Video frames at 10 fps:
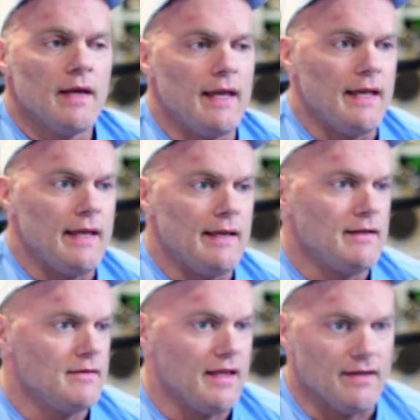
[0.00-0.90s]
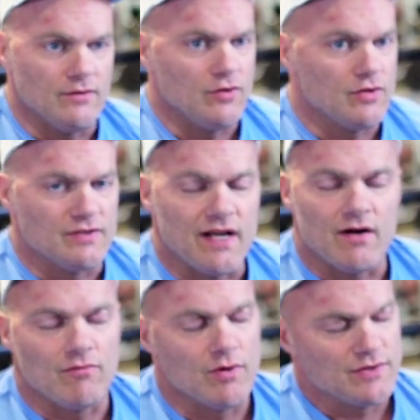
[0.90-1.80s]
and then you could
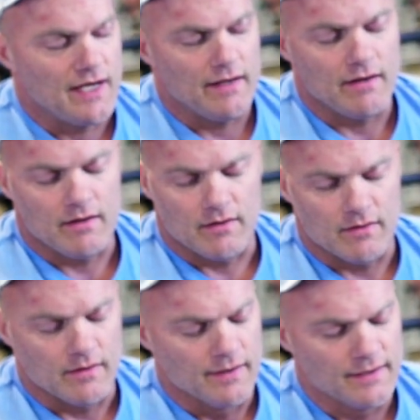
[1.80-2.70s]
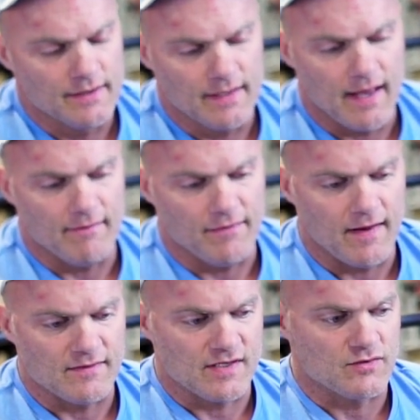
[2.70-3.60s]
tear a rotator have
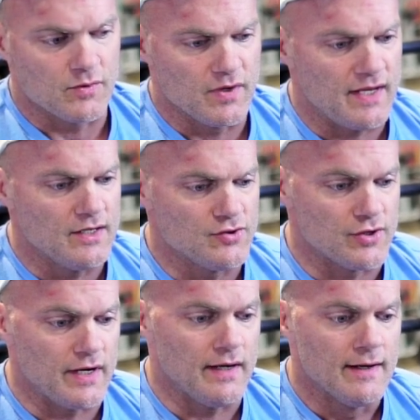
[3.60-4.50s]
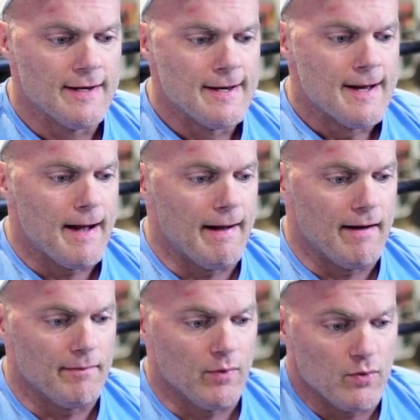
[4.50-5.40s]
have sort of injury
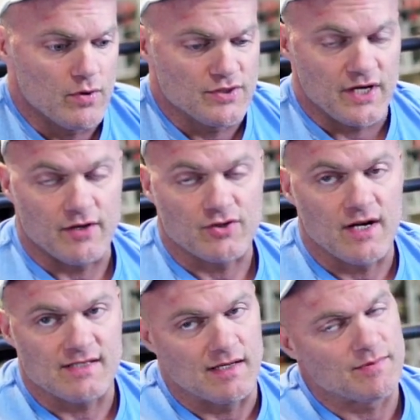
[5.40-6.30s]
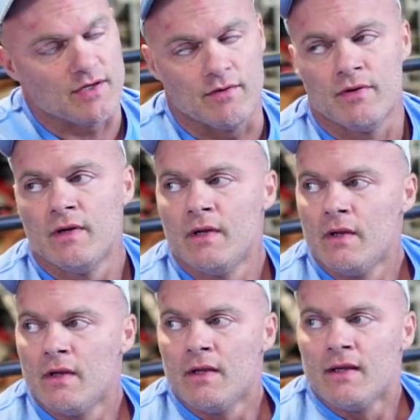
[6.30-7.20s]
um, or tear your tricep so
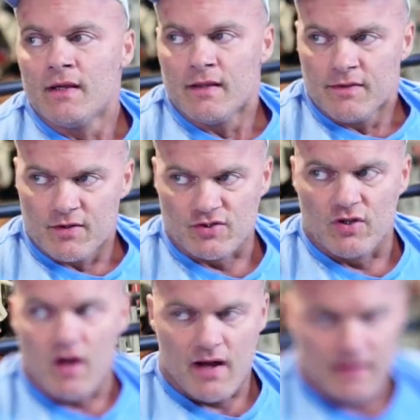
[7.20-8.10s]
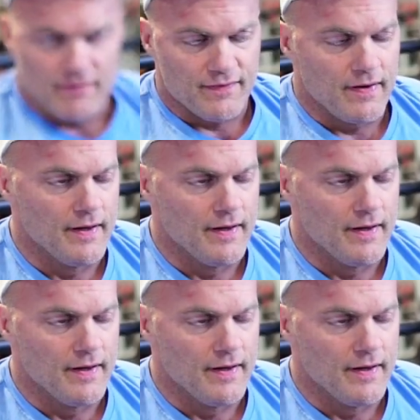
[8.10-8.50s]
there's a lot of